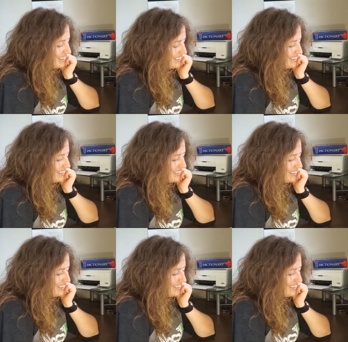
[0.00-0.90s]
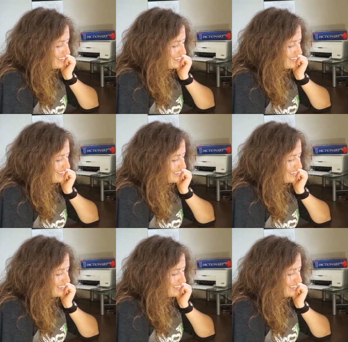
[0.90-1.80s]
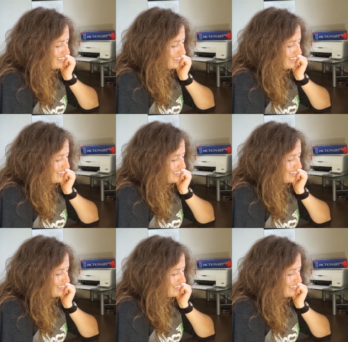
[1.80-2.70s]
No one is speaking in this clip.